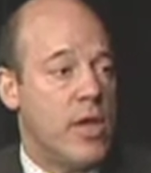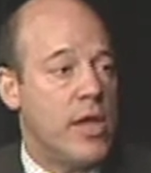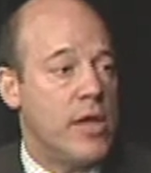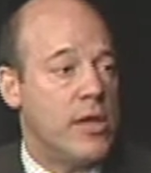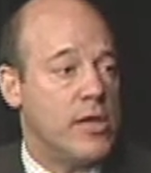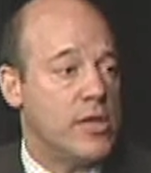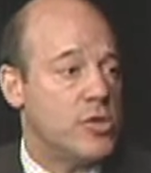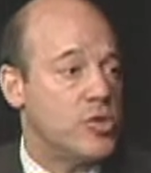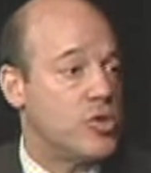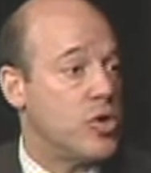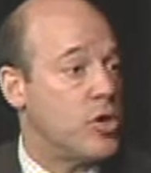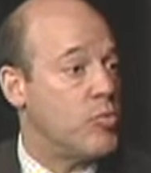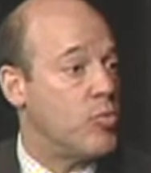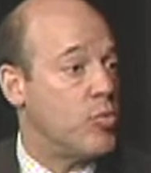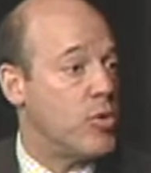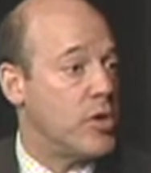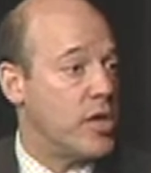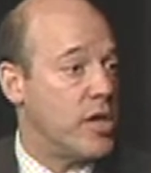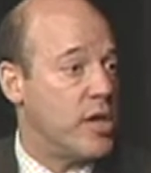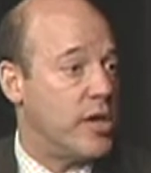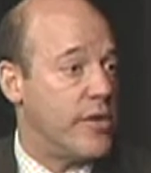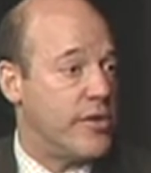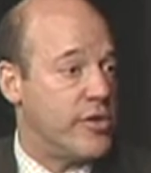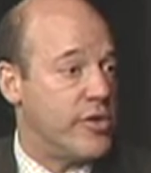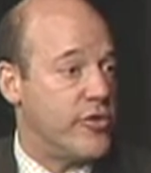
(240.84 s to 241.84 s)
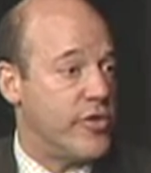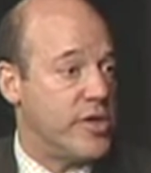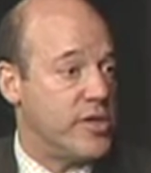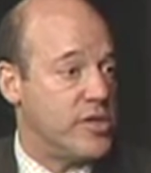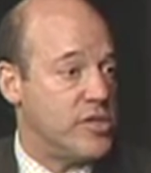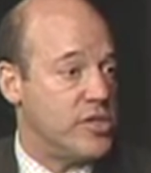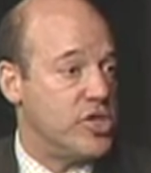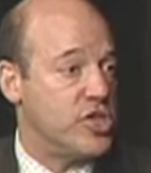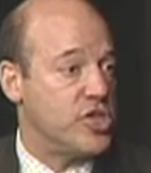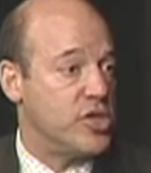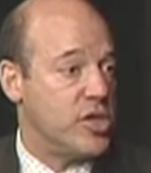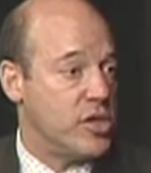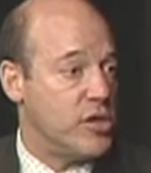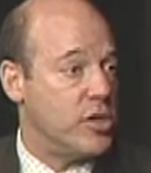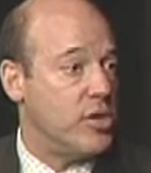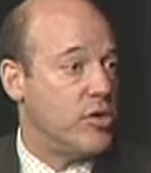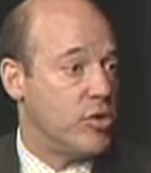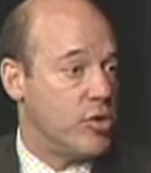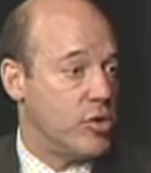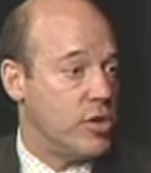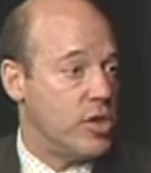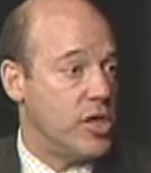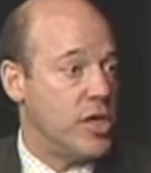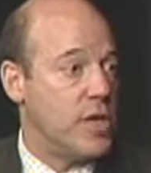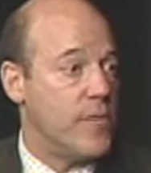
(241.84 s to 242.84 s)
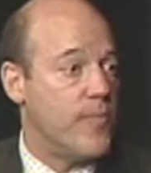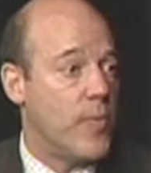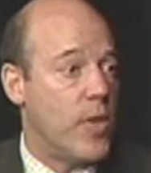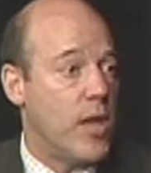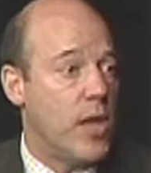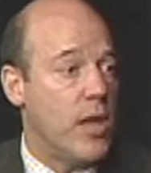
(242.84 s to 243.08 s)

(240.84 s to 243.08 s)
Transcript: and start working on the transition early.